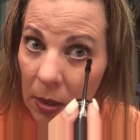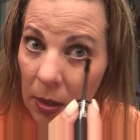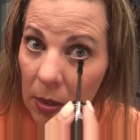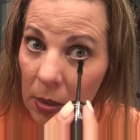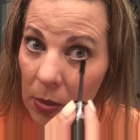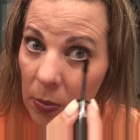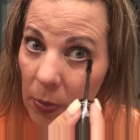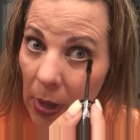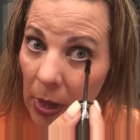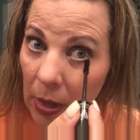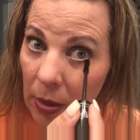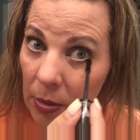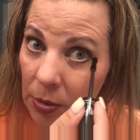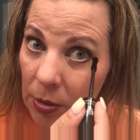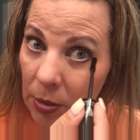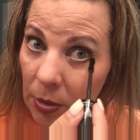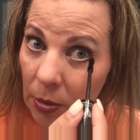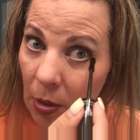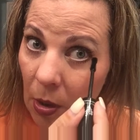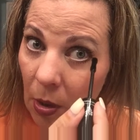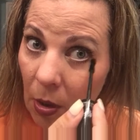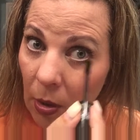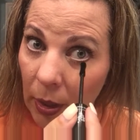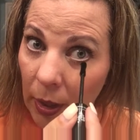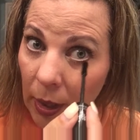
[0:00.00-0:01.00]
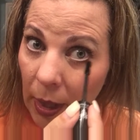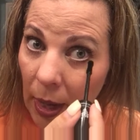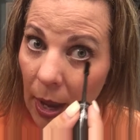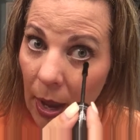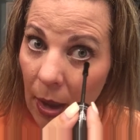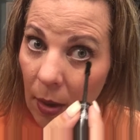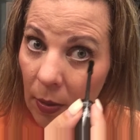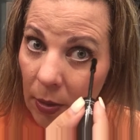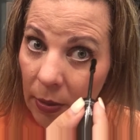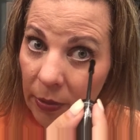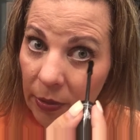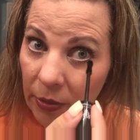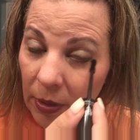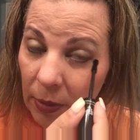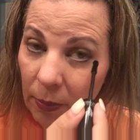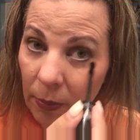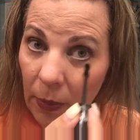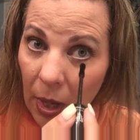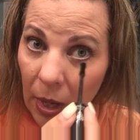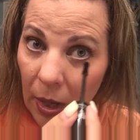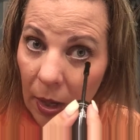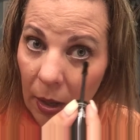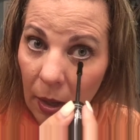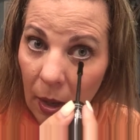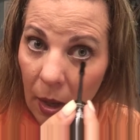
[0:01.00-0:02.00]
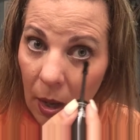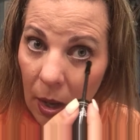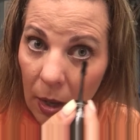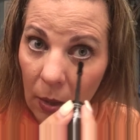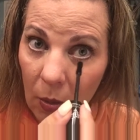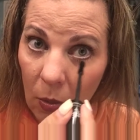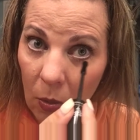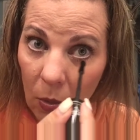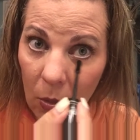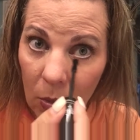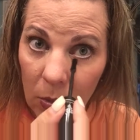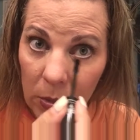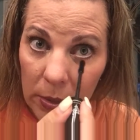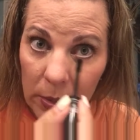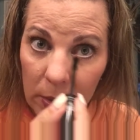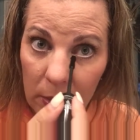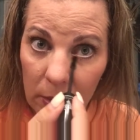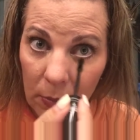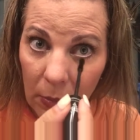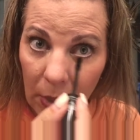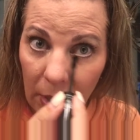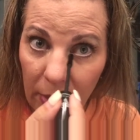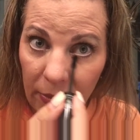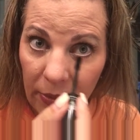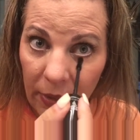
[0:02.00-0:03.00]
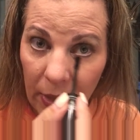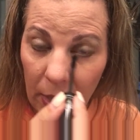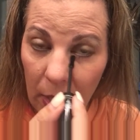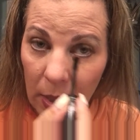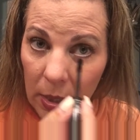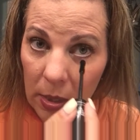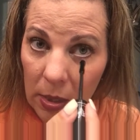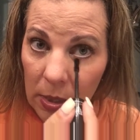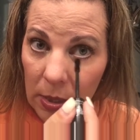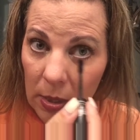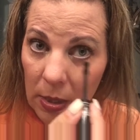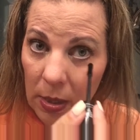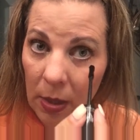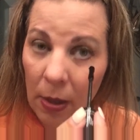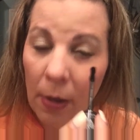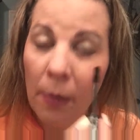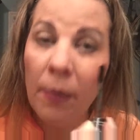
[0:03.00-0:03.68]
spiders are crawling out of my eye holes in my face.